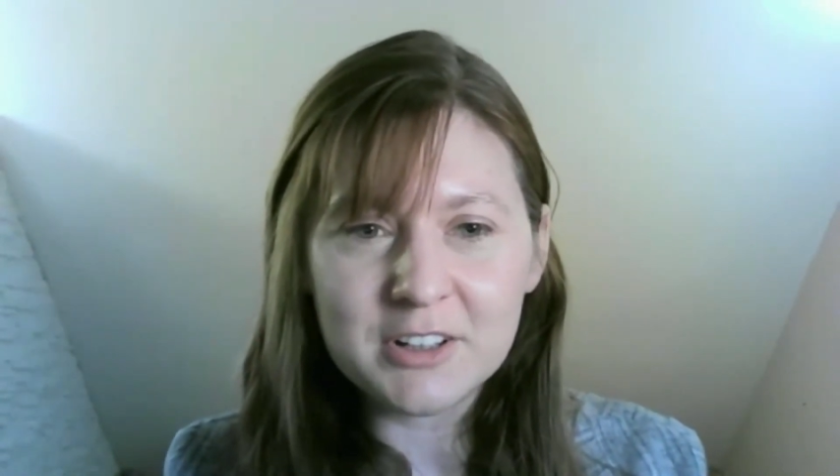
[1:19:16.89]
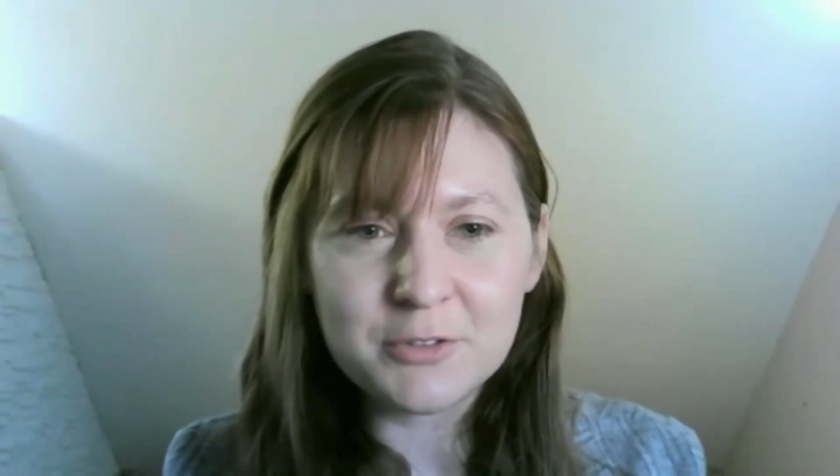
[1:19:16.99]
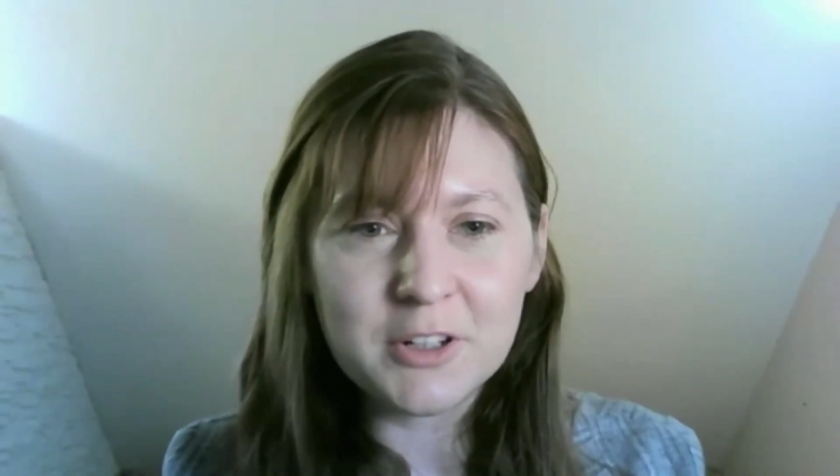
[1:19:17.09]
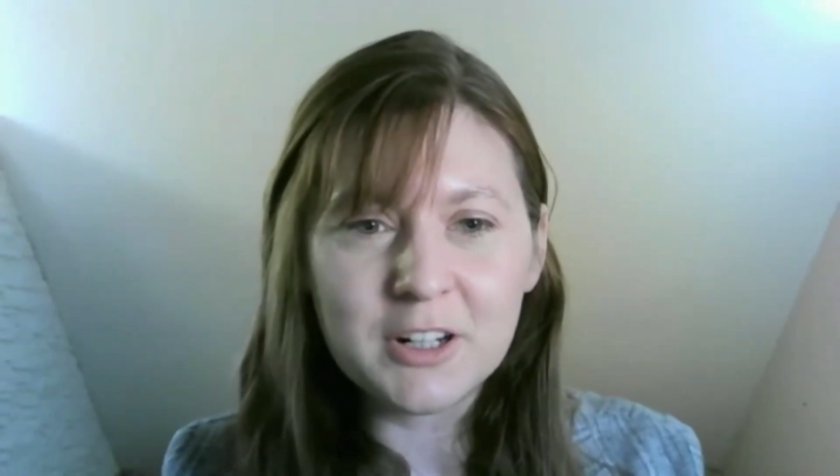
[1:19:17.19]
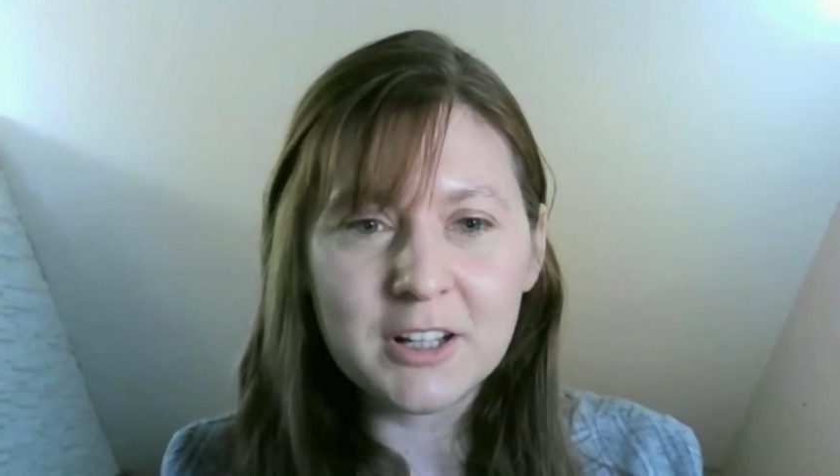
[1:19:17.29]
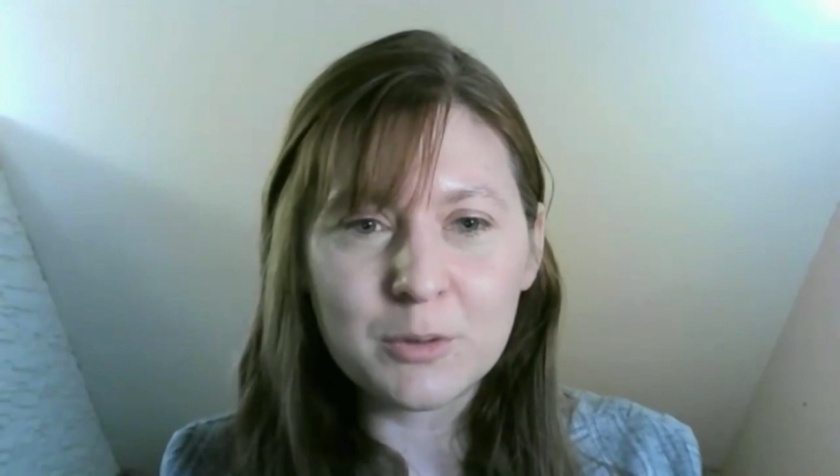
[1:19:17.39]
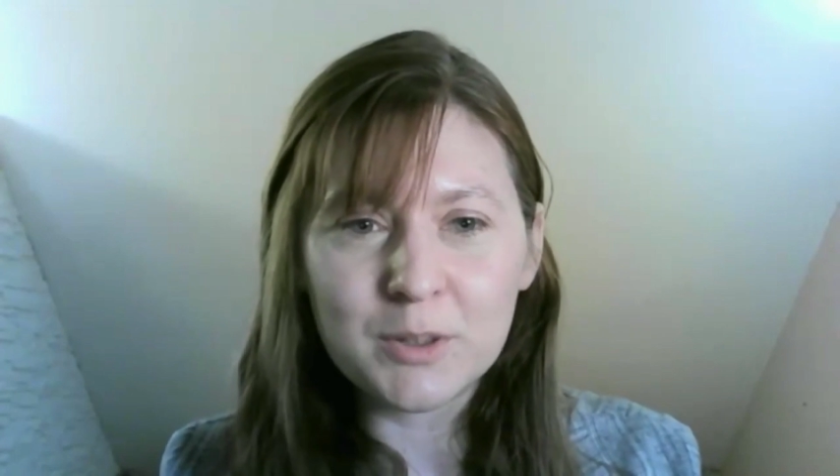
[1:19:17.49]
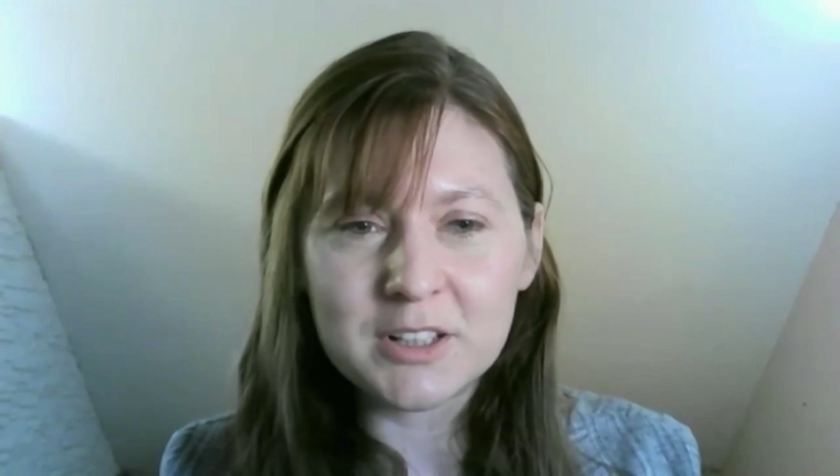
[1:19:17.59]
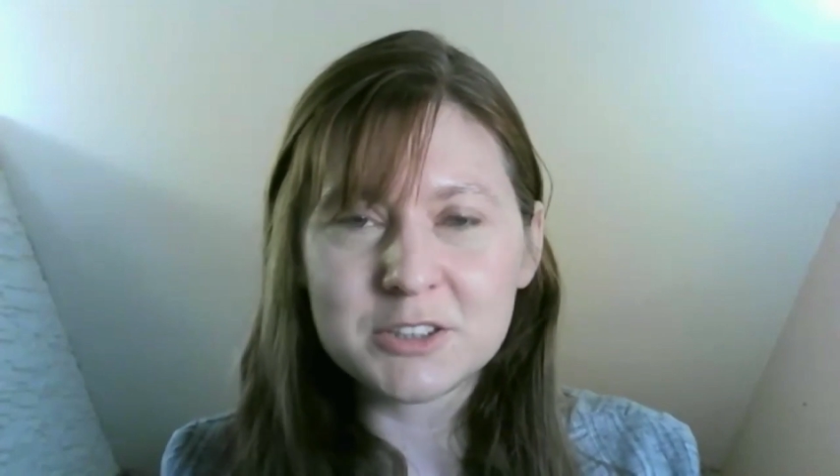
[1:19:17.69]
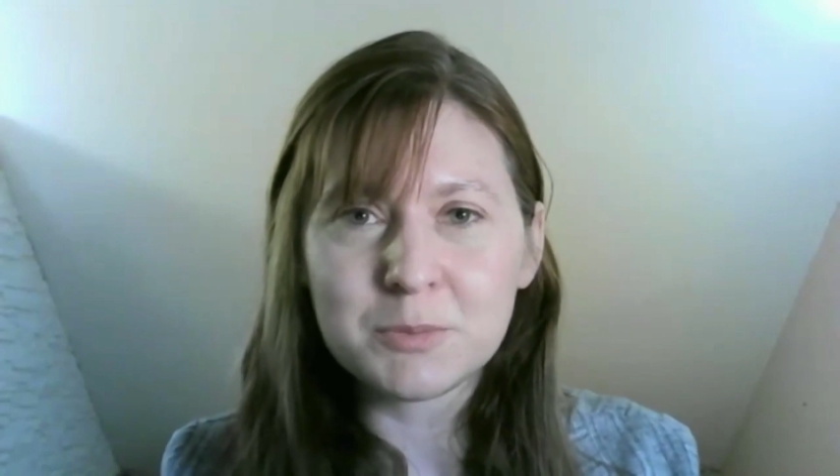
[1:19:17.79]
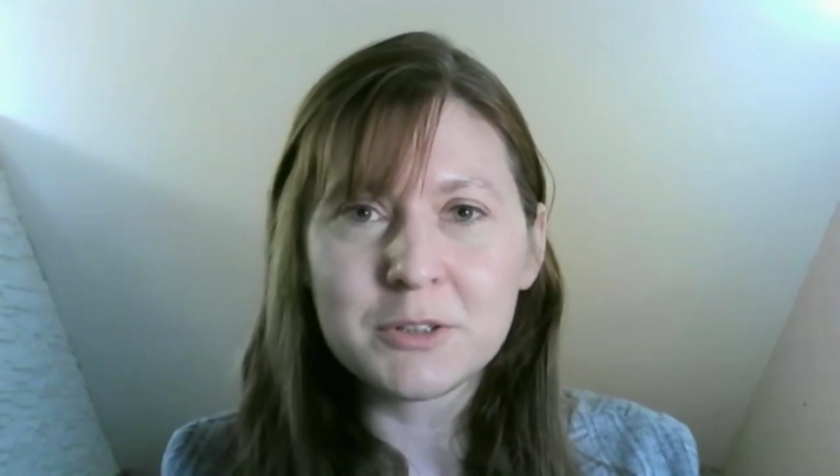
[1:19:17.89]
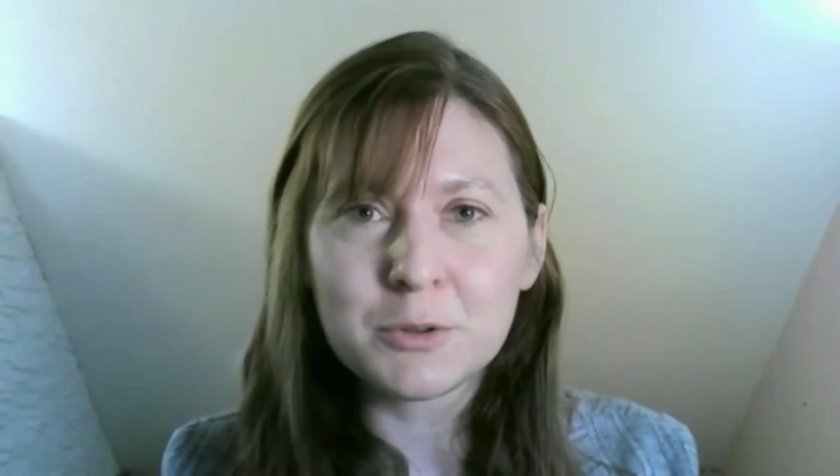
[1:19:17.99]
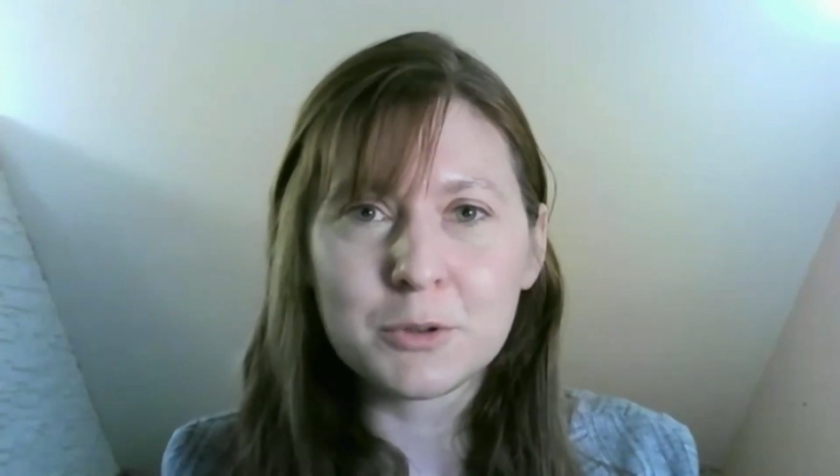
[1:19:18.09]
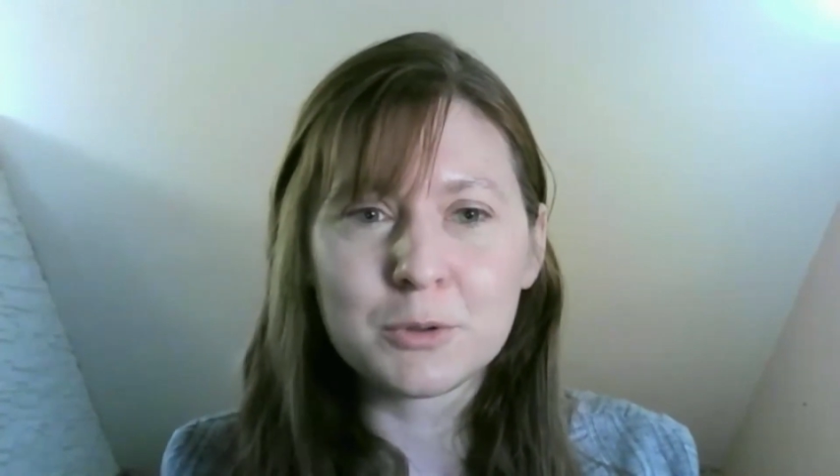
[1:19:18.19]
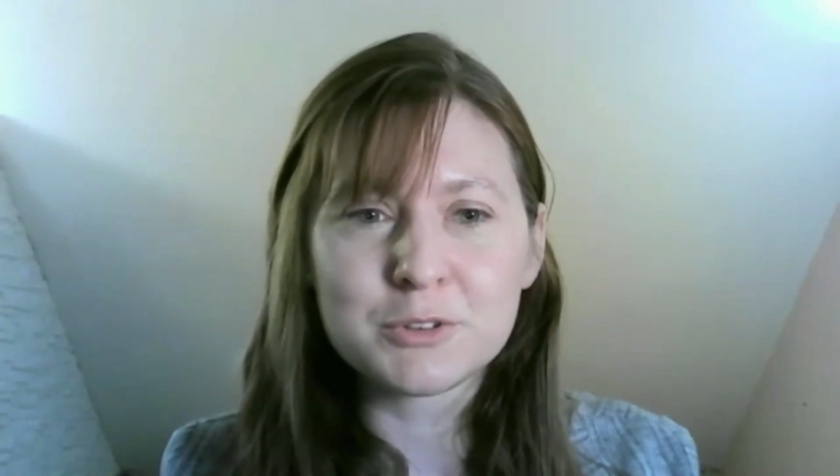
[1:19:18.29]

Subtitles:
feeling when I speak to you.